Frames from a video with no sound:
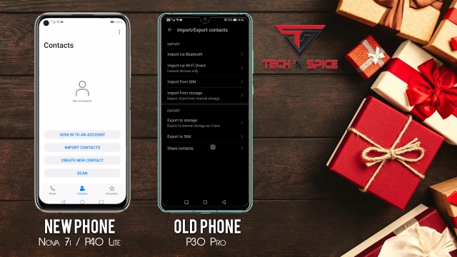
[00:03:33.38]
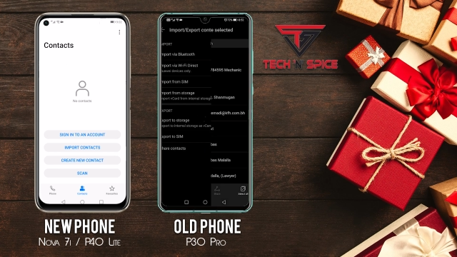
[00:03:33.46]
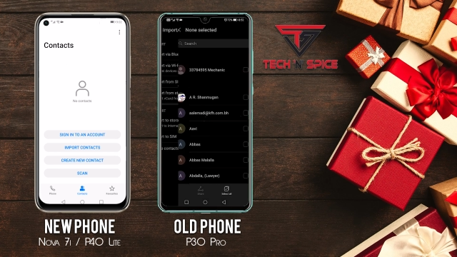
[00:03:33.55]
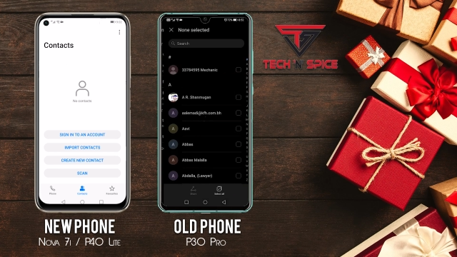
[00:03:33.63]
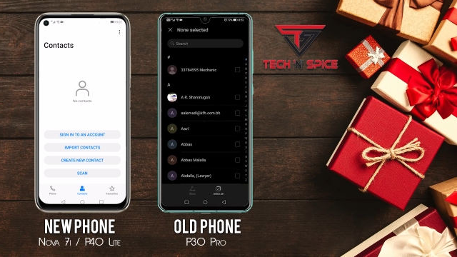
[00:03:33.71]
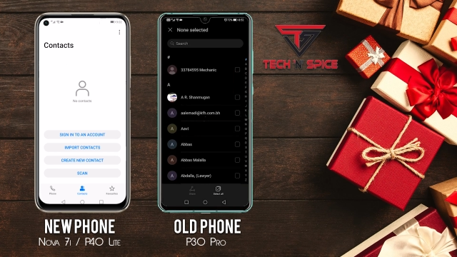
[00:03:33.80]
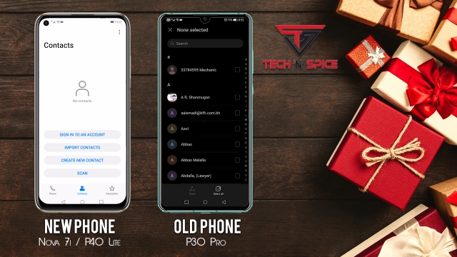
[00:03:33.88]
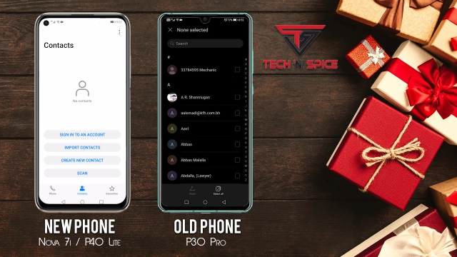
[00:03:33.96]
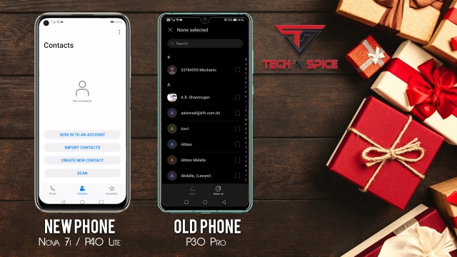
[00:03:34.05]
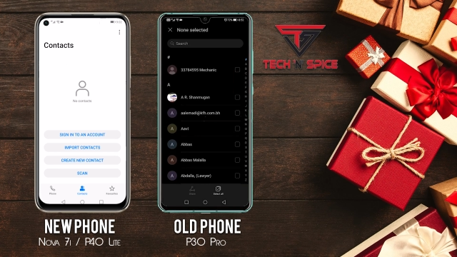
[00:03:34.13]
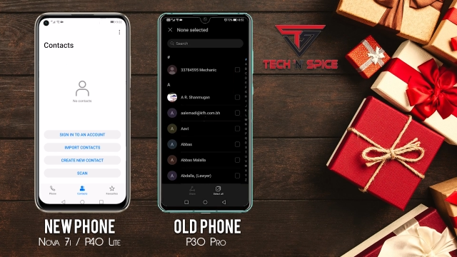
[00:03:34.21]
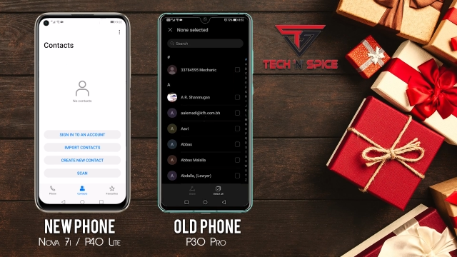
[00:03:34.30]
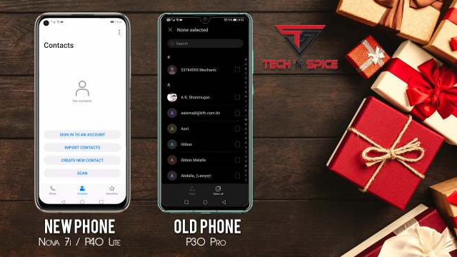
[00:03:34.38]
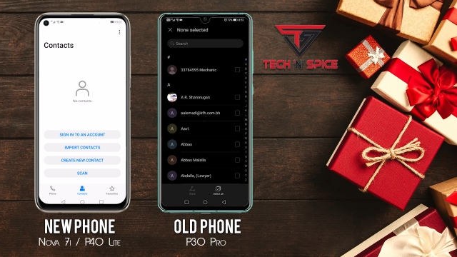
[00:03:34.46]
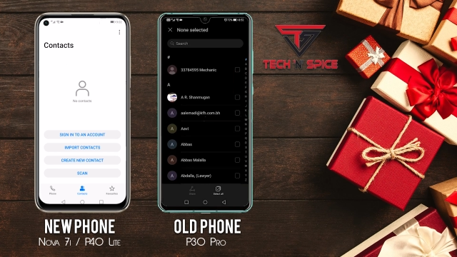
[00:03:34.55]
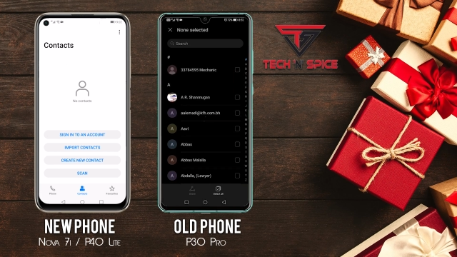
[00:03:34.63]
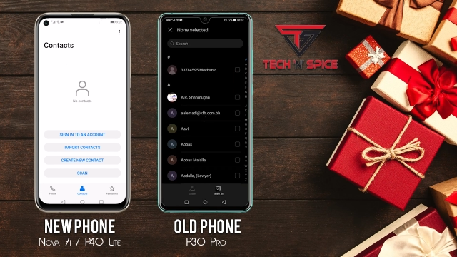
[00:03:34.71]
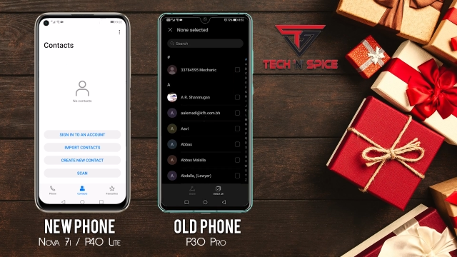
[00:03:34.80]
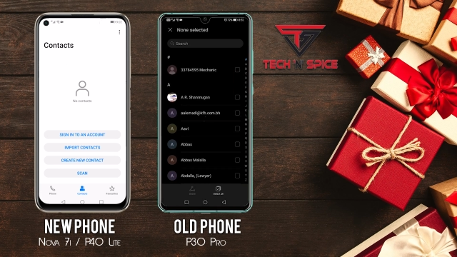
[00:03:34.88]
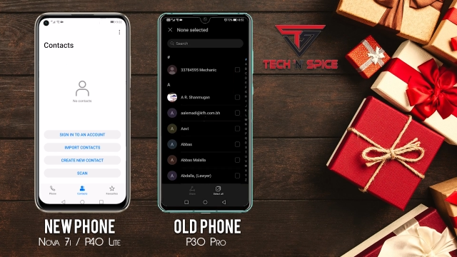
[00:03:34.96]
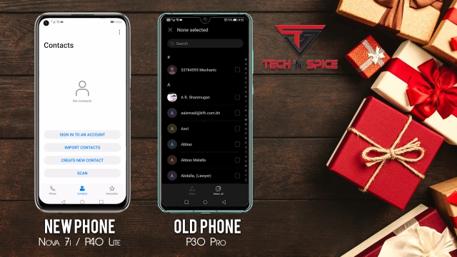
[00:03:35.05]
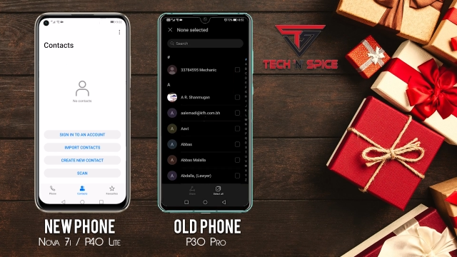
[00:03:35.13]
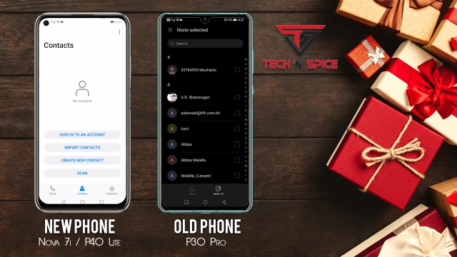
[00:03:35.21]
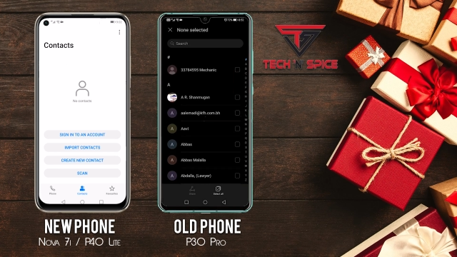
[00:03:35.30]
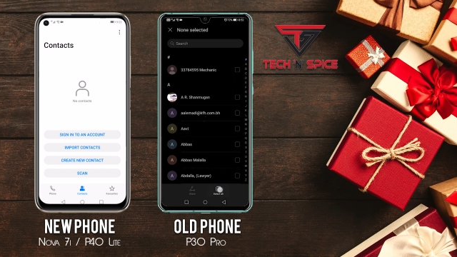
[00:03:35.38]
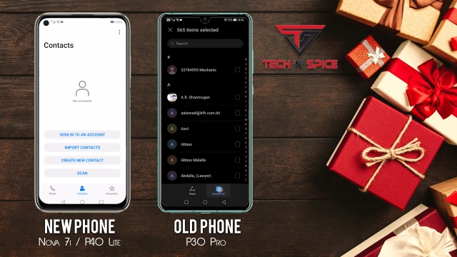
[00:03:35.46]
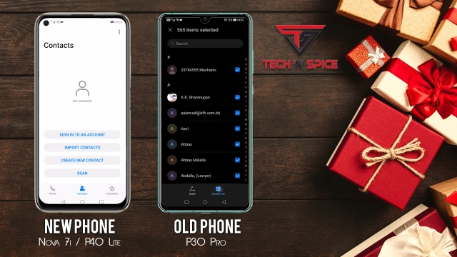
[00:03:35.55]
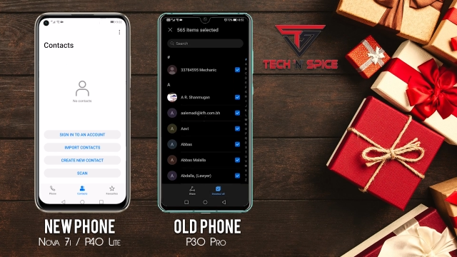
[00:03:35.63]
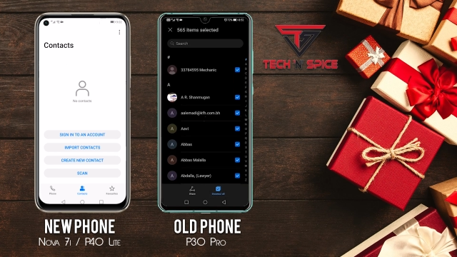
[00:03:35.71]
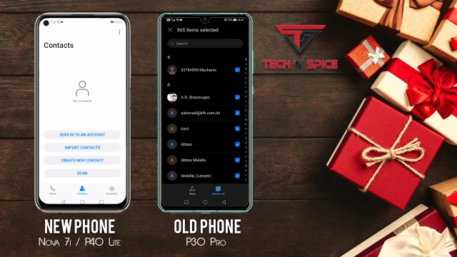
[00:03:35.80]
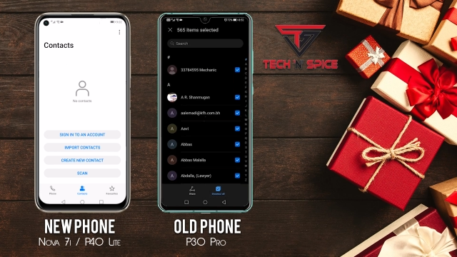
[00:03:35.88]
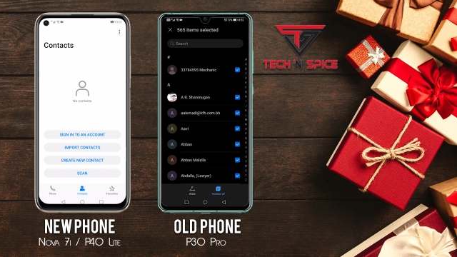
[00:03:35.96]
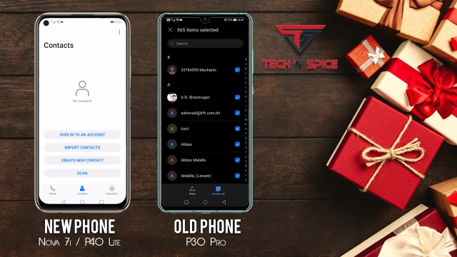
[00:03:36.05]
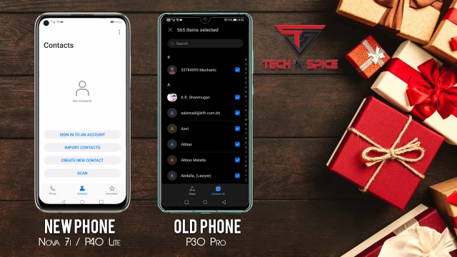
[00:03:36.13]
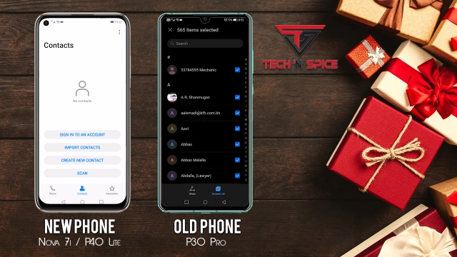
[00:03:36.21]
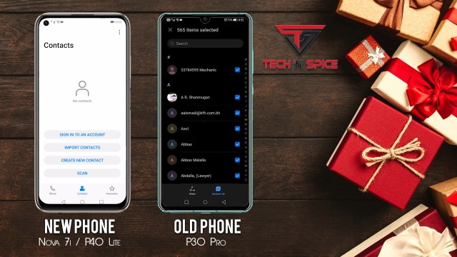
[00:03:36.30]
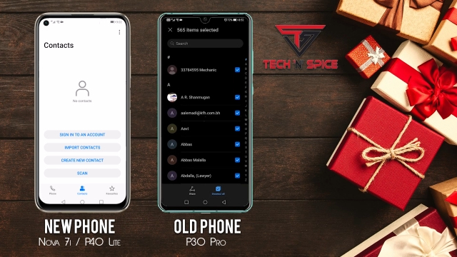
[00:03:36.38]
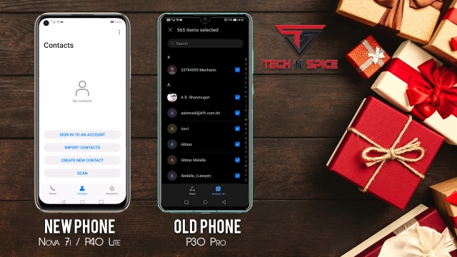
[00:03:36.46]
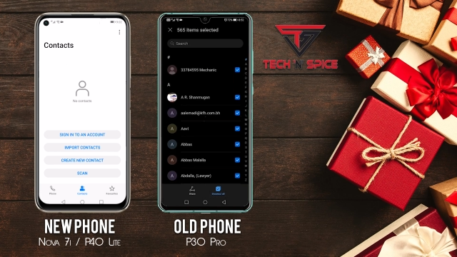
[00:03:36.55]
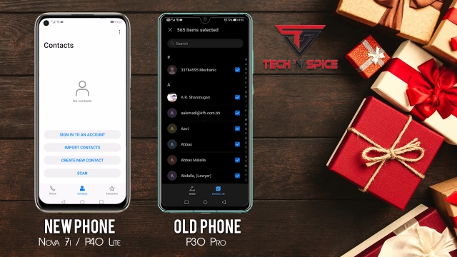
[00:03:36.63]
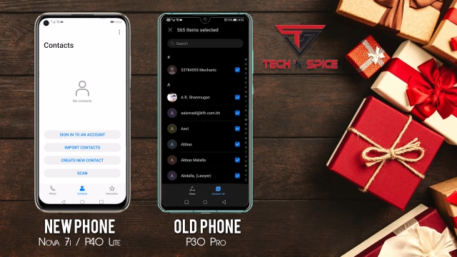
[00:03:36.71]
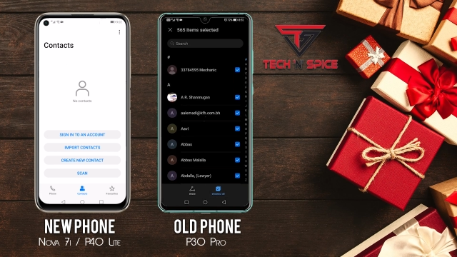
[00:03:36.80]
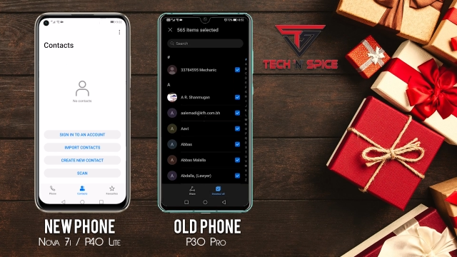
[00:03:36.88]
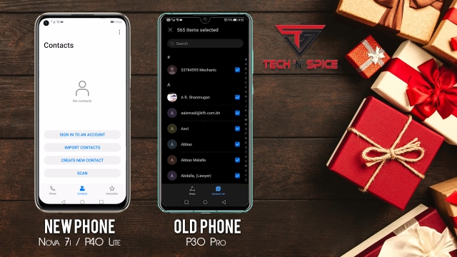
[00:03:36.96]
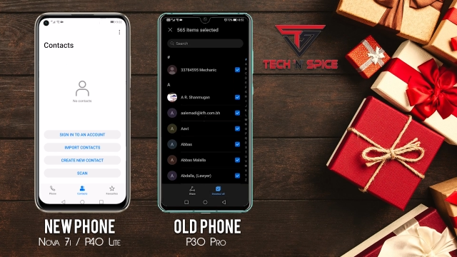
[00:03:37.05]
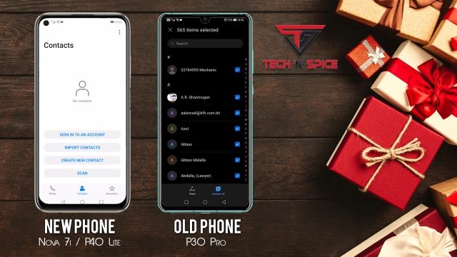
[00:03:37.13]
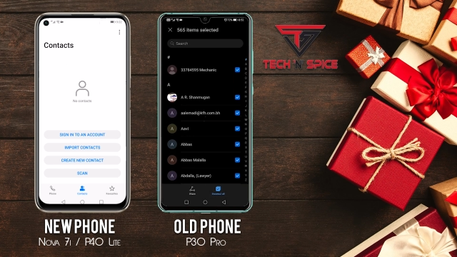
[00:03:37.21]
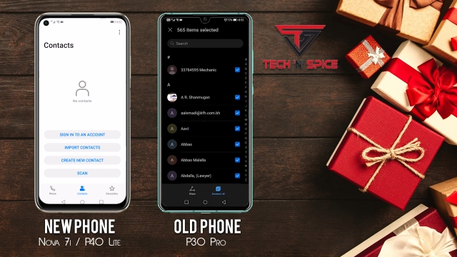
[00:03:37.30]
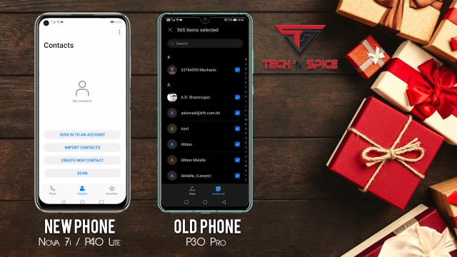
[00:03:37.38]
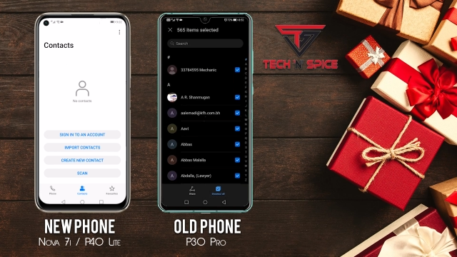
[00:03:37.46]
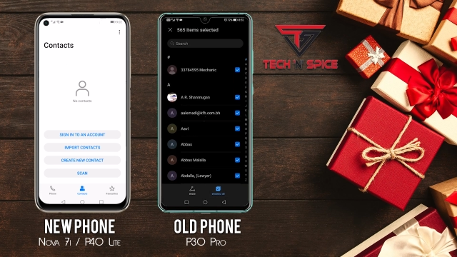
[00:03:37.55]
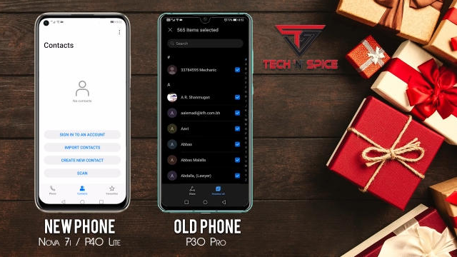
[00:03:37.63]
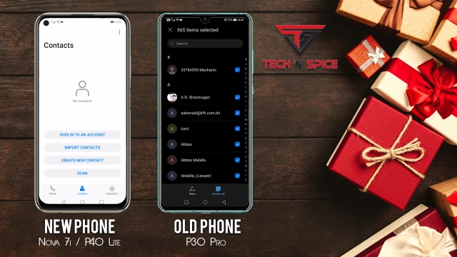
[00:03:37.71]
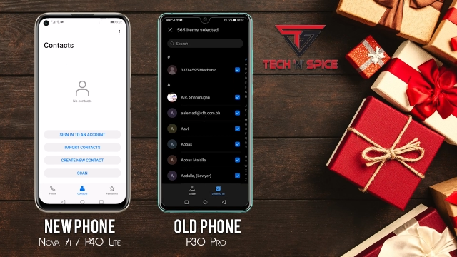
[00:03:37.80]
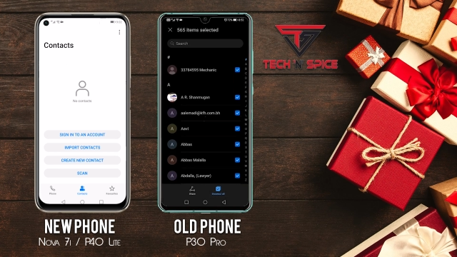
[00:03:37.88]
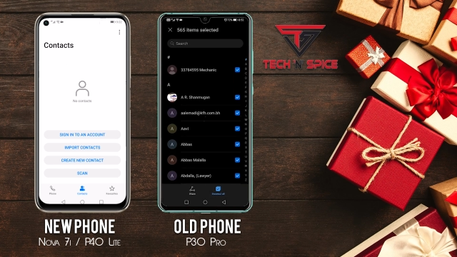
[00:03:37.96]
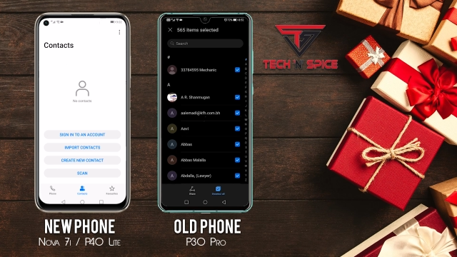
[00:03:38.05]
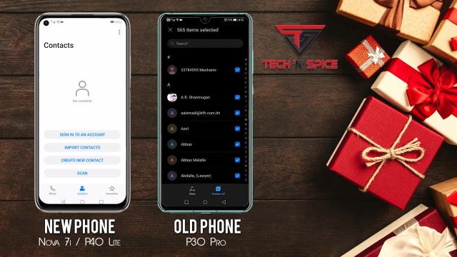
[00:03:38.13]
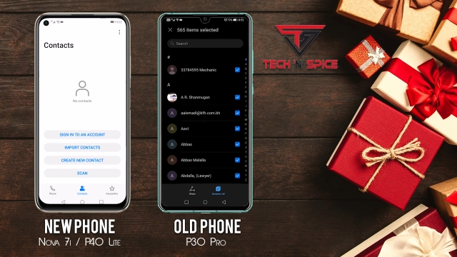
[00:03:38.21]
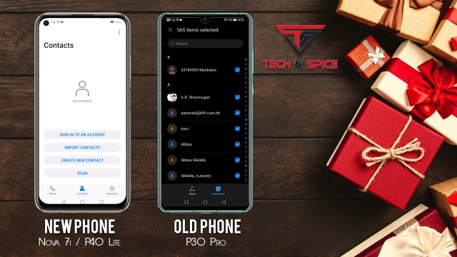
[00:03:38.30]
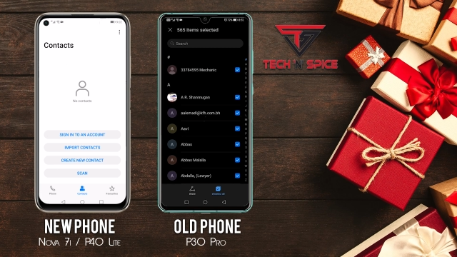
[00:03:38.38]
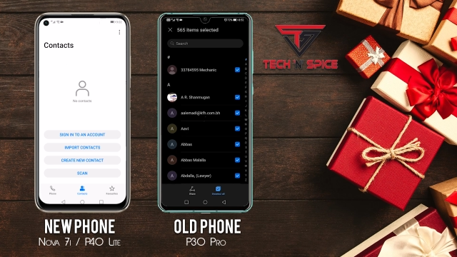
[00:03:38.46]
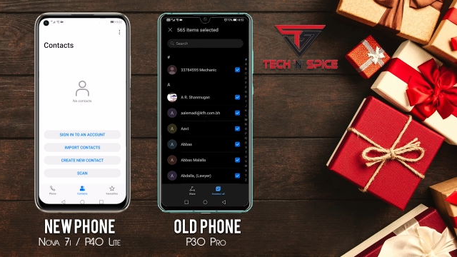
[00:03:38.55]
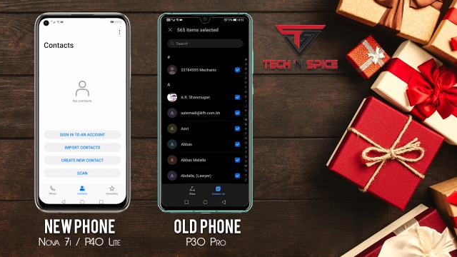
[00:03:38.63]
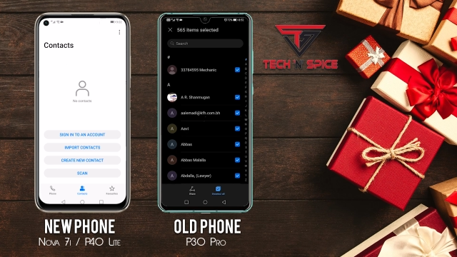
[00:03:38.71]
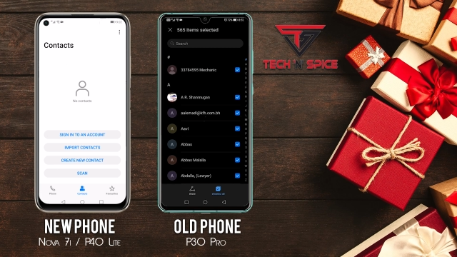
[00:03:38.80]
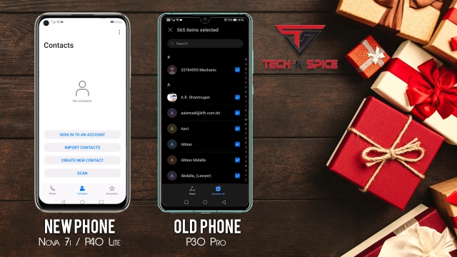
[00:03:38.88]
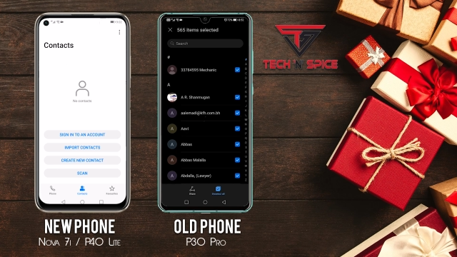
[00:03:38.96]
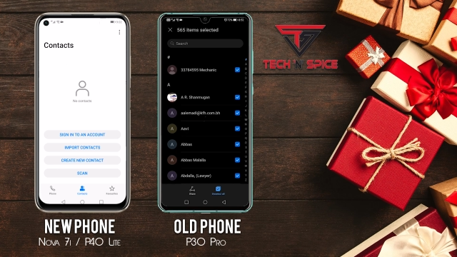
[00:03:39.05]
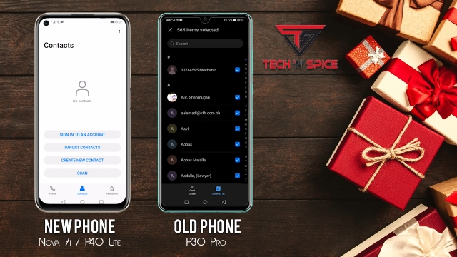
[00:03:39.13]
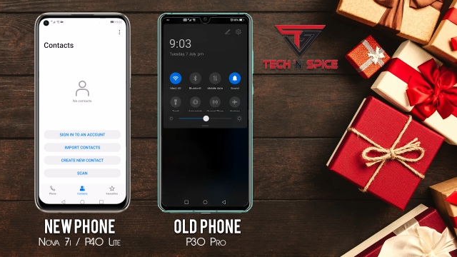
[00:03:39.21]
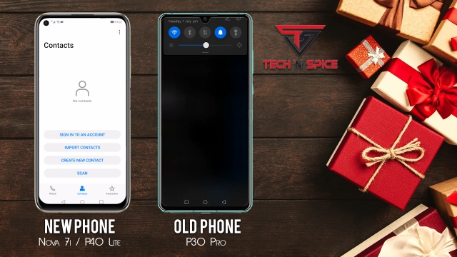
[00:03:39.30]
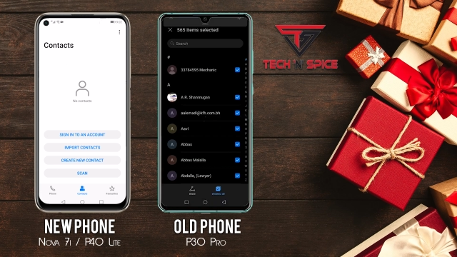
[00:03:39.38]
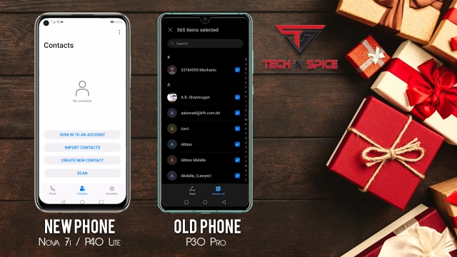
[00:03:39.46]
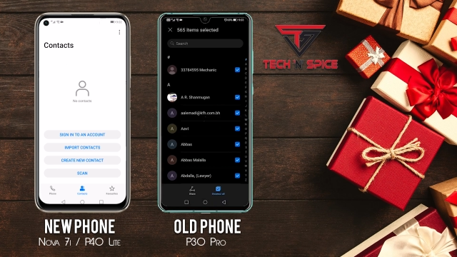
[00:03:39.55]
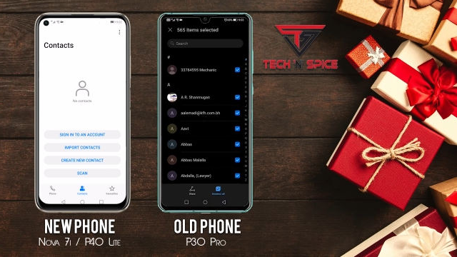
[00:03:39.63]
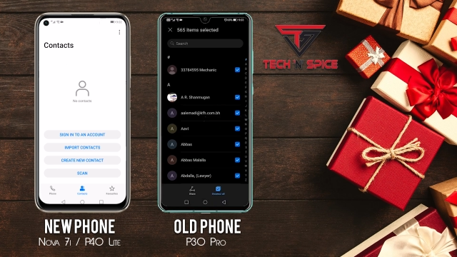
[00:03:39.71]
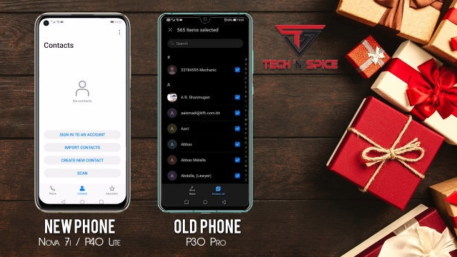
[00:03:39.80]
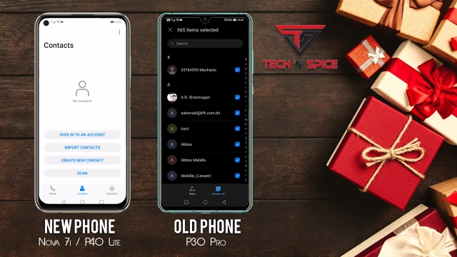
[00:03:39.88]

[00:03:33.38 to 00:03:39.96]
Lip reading: (no speaker visible)